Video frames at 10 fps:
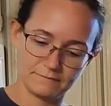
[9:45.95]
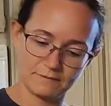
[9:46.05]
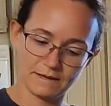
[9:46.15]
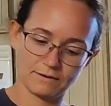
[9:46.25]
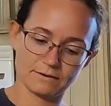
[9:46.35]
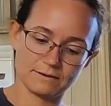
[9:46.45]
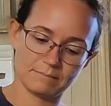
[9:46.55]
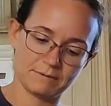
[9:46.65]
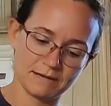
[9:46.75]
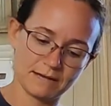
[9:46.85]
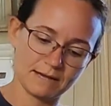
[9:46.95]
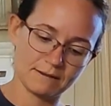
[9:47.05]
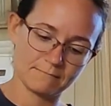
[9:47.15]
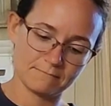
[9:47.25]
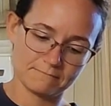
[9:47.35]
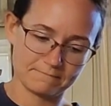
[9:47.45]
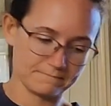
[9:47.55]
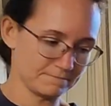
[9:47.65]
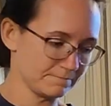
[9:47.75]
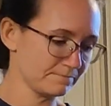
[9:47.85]
Fingertip tight,
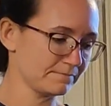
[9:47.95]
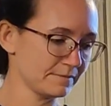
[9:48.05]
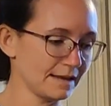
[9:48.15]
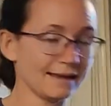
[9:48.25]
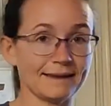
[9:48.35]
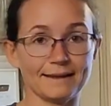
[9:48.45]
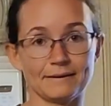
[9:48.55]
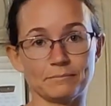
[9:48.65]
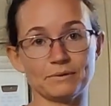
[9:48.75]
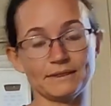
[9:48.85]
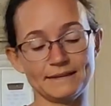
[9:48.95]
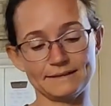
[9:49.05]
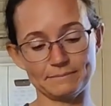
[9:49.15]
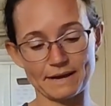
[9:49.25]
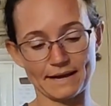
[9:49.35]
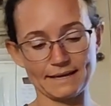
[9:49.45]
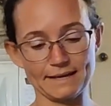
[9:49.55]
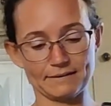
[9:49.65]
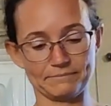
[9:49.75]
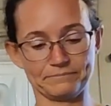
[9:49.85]
and put these back
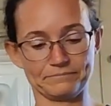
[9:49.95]
in.